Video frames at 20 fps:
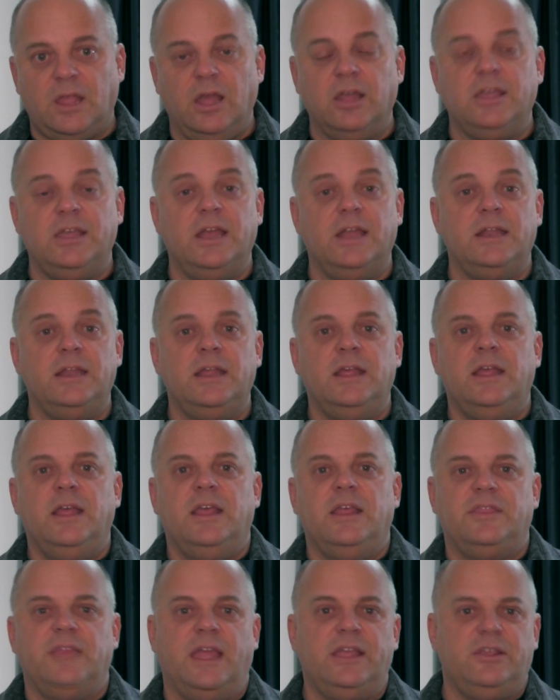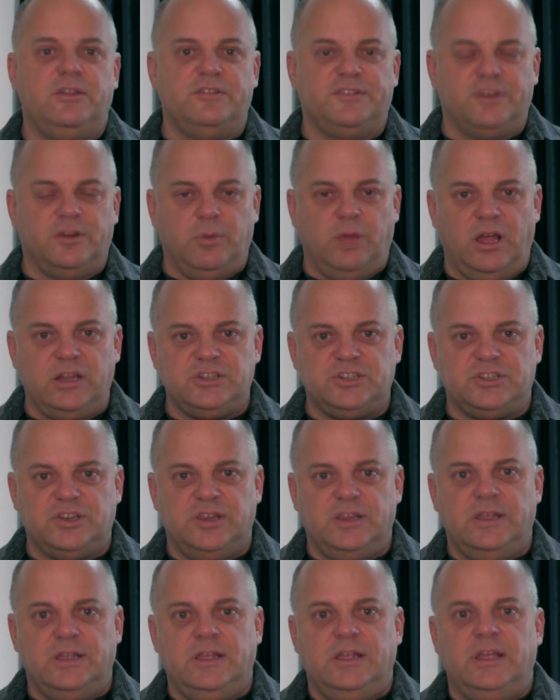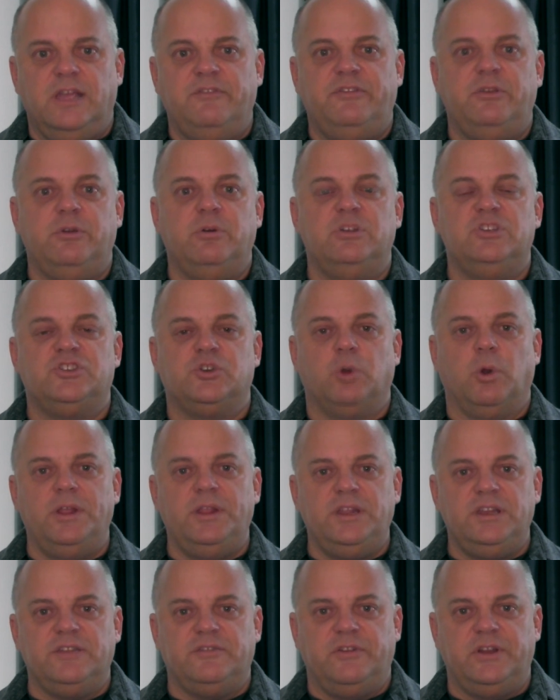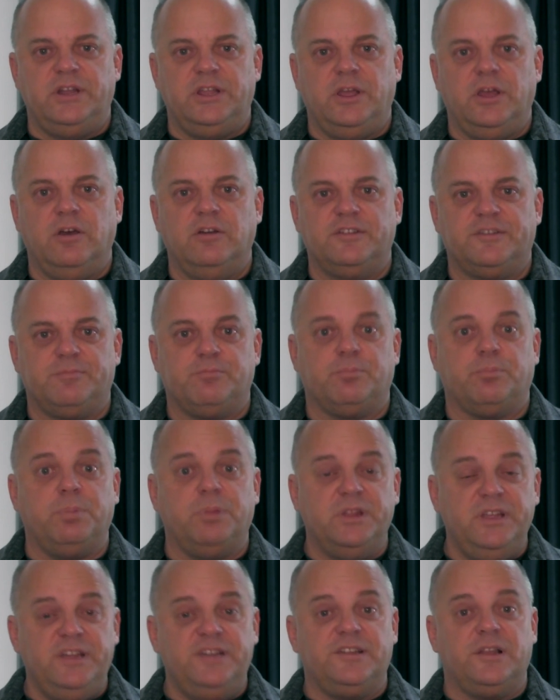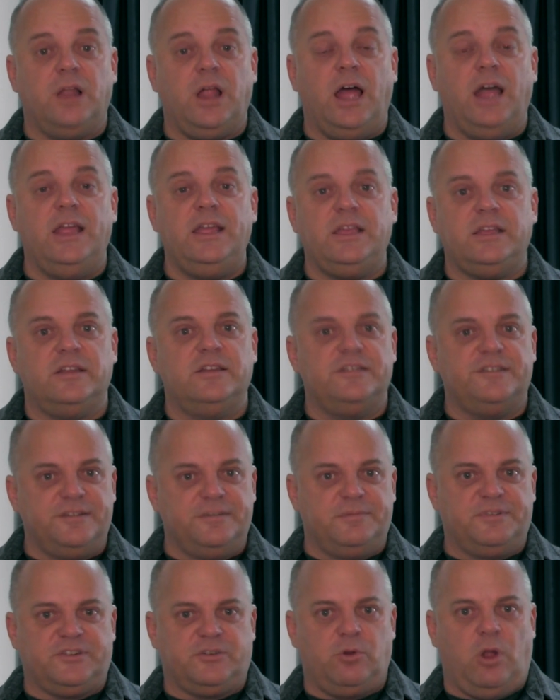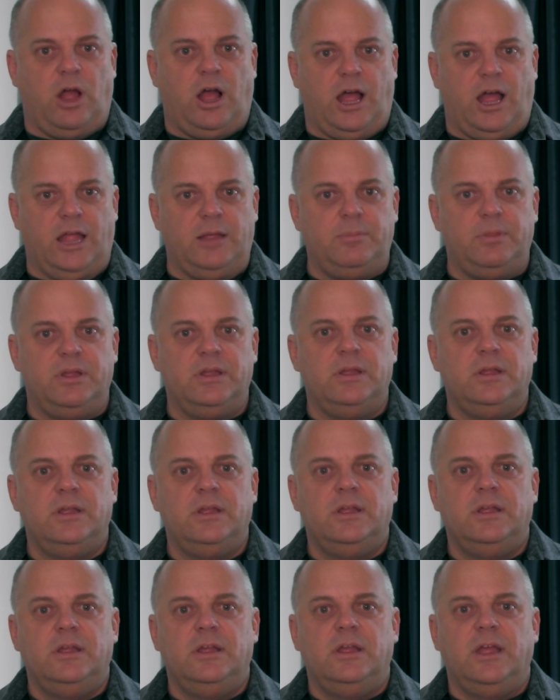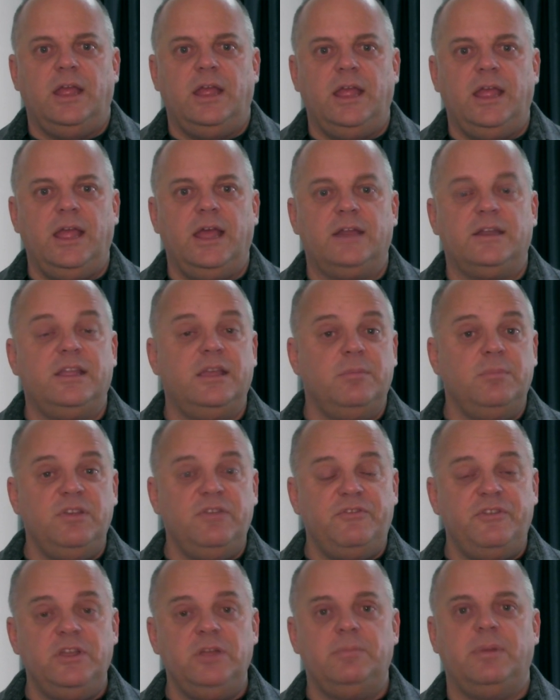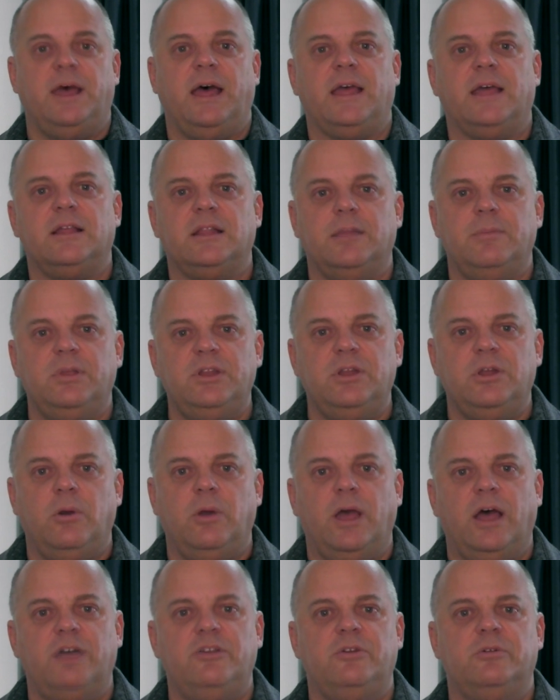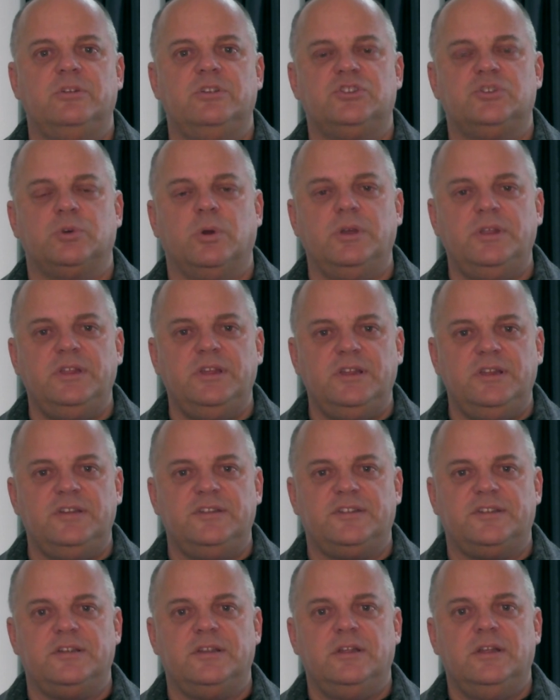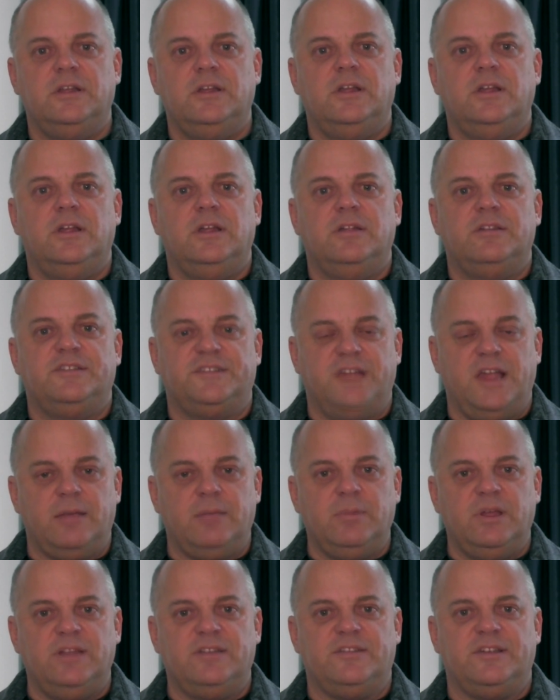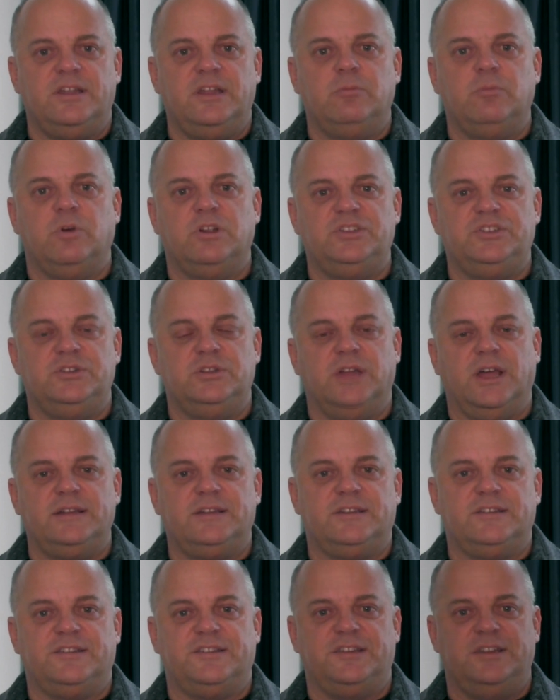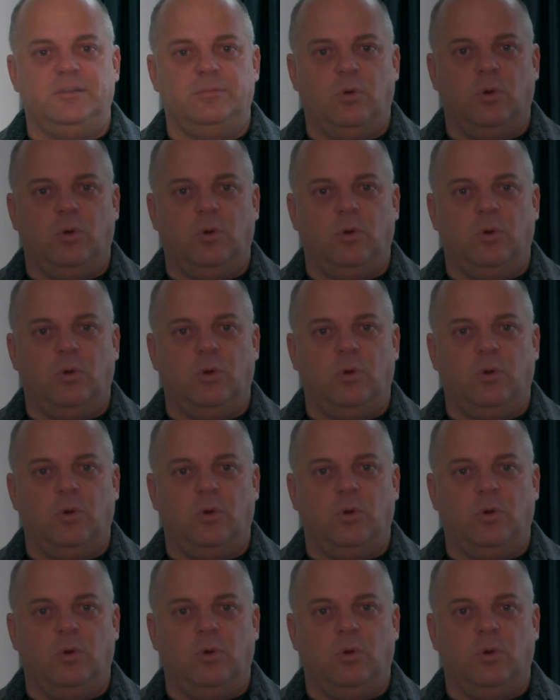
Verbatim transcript: Again, thank you so much. If you enjoy these videos, please like and subscribe and give me feedback. Let me know how you enjoy these segments and what you'd like to see